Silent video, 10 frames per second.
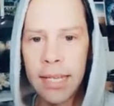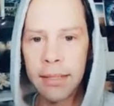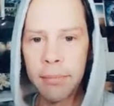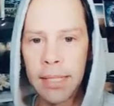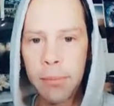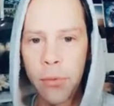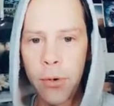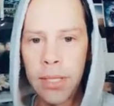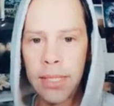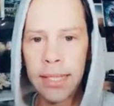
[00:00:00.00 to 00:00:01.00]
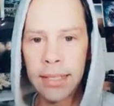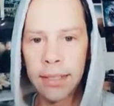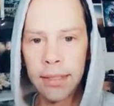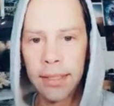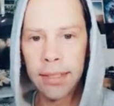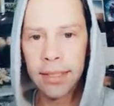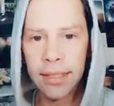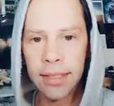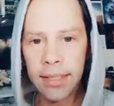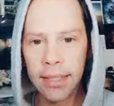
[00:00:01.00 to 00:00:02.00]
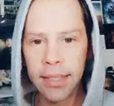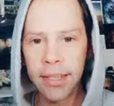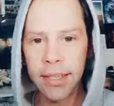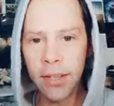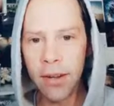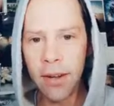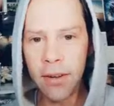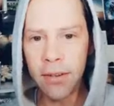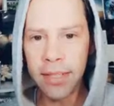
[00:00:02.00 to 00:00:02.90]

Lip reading: Multiple Ruans in the hizzle. Yo,